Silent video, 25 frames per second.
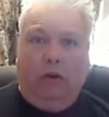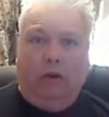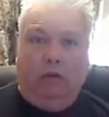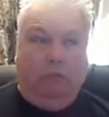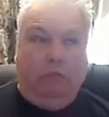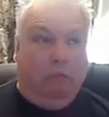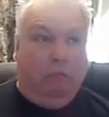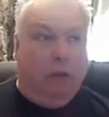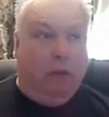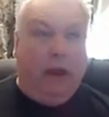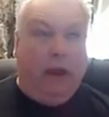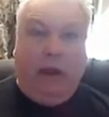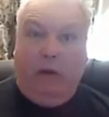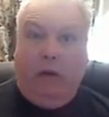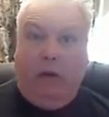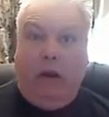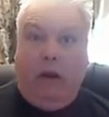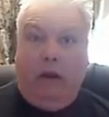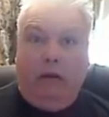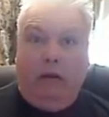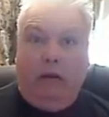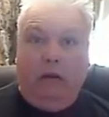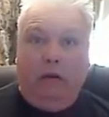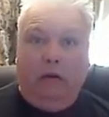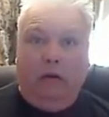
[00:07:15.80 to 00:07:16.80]
which
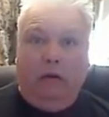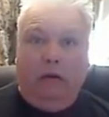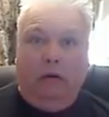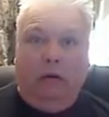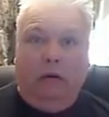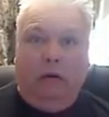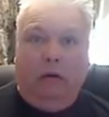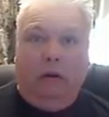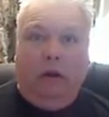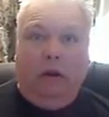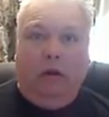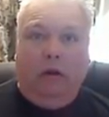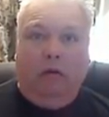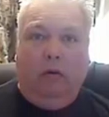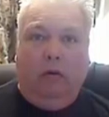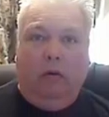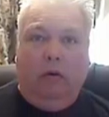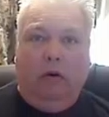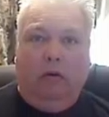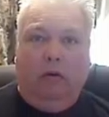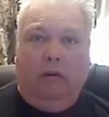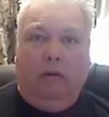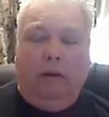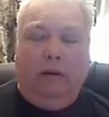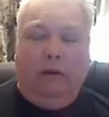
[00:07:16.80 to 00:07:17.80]
migrate
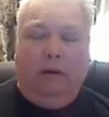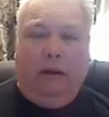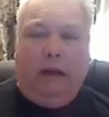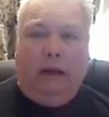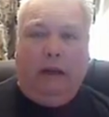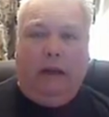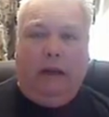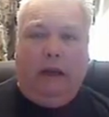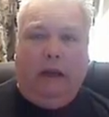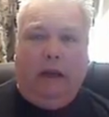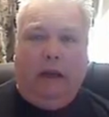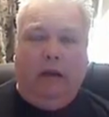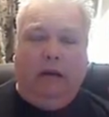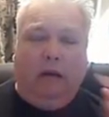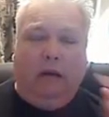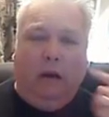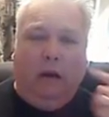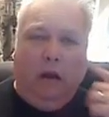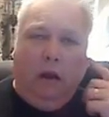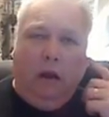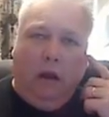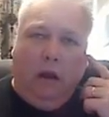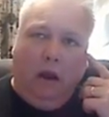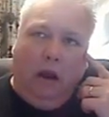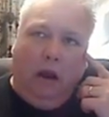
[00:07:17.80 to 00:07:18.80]
in order to be able to
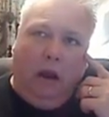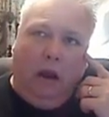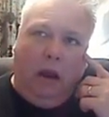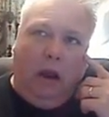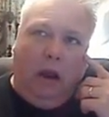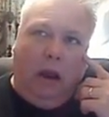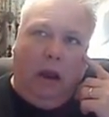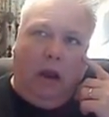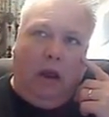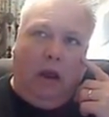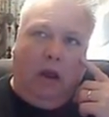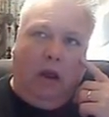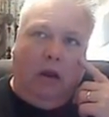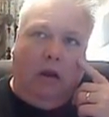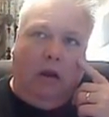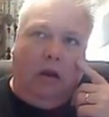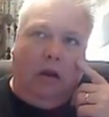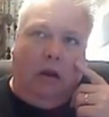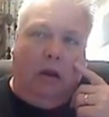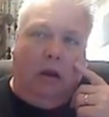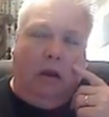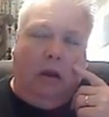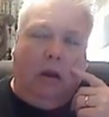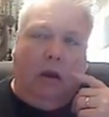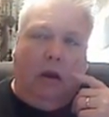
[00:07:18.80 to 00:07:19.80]
eat,
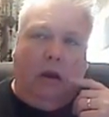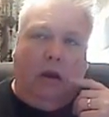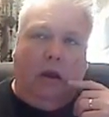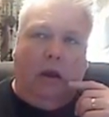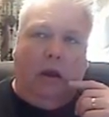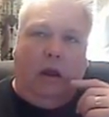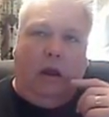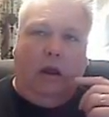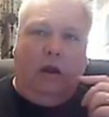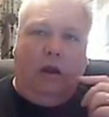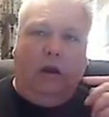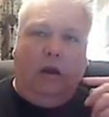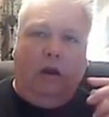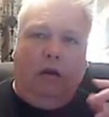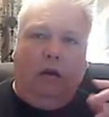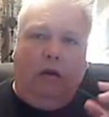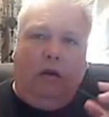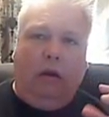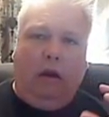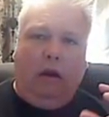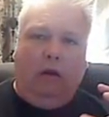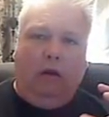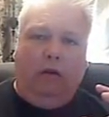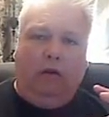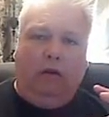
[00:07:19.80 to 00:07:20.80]
and
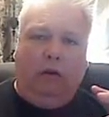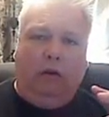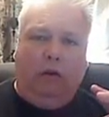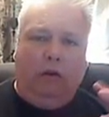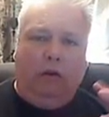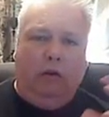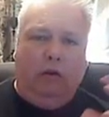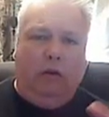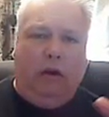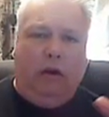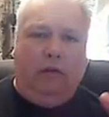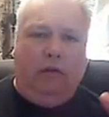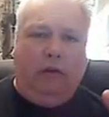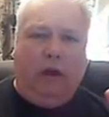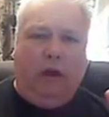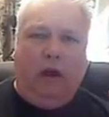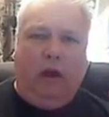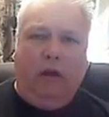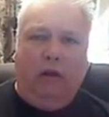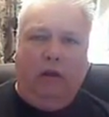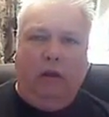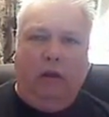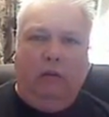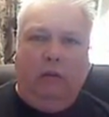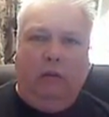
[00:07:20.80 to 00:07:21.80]
so you
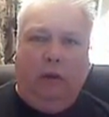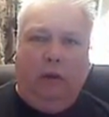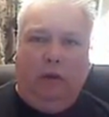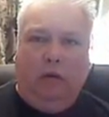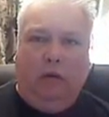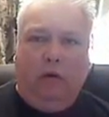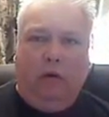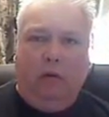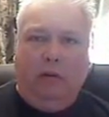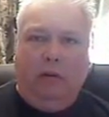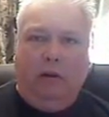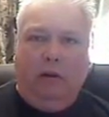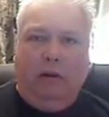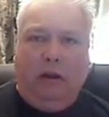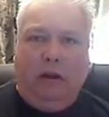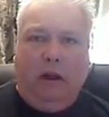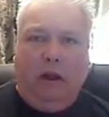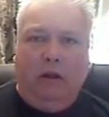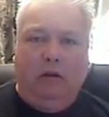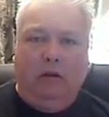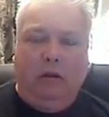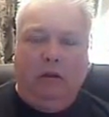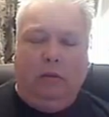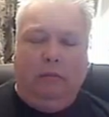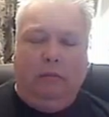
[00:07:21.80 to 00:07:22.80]
have to hunt them in order to be
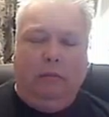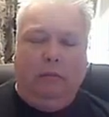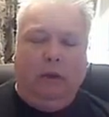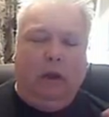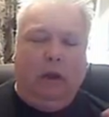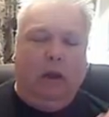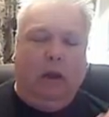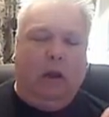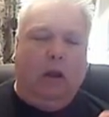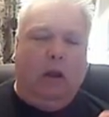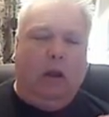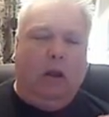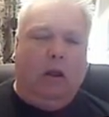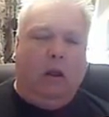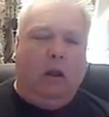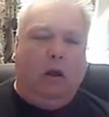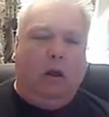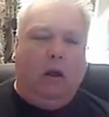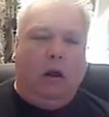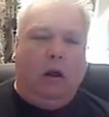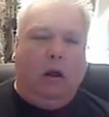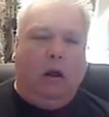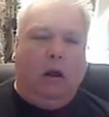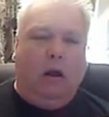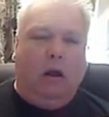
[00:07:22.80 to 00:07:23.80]
able to catch them.
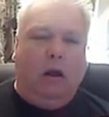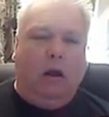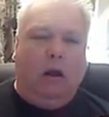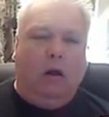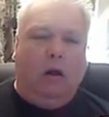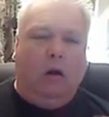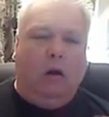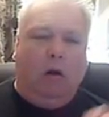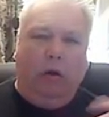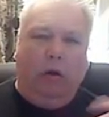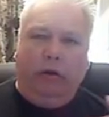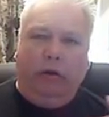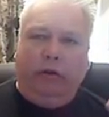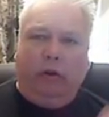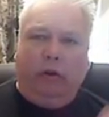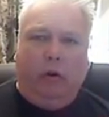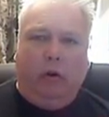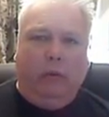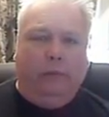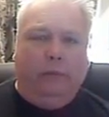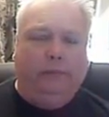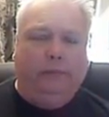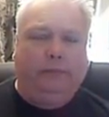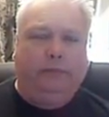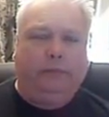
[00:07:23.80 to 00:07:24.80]

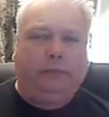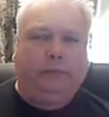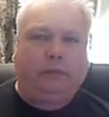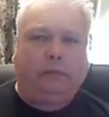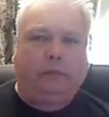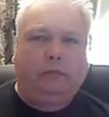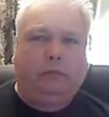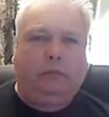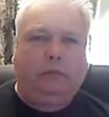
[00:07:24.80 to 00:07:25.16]
Also,